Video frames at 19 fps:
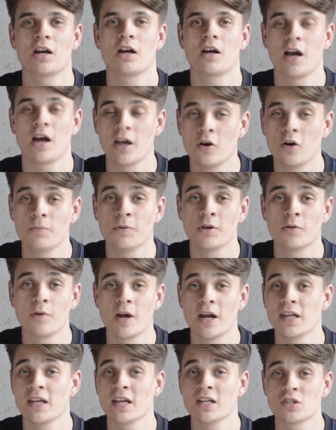I hope you're
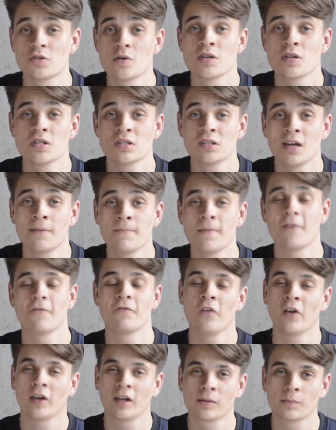already interested in
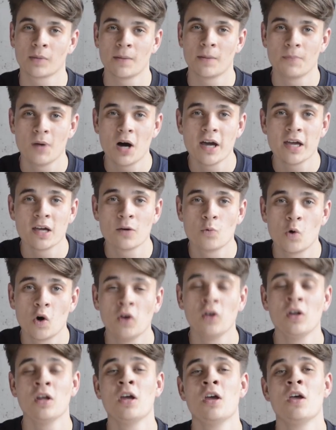thinking about buying
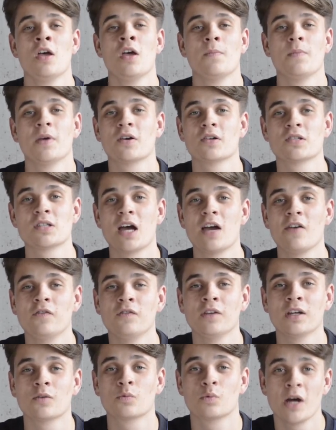one, because I
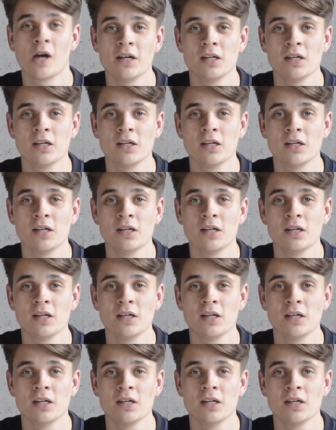think right